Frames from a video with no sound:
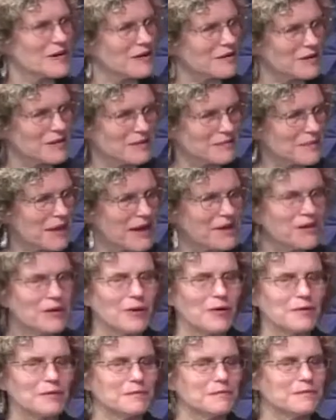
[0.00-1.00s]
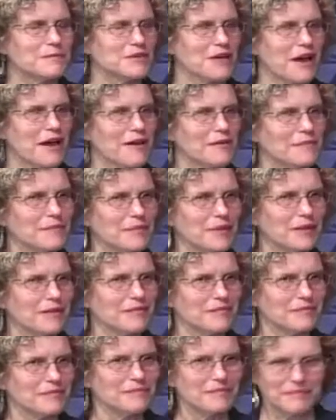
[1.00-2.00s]
Well, I know, Tom, that
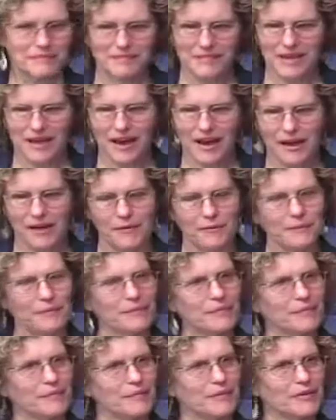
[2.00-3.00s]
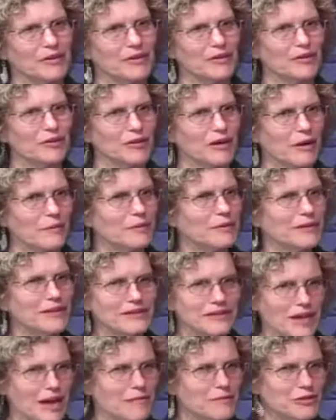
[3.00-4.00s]
your company,
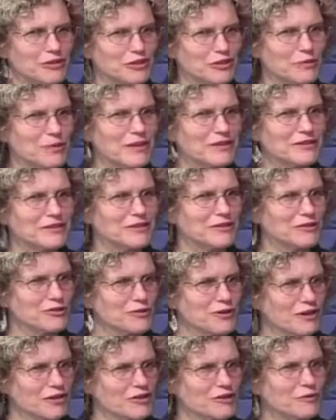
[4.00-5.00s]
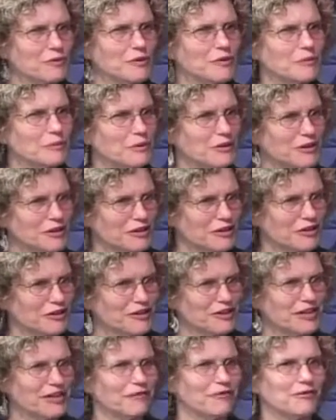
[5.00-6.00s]
Thomas G. Wells Construction, will put your
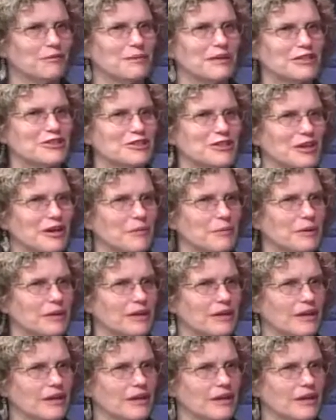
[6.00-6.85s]
information up at the end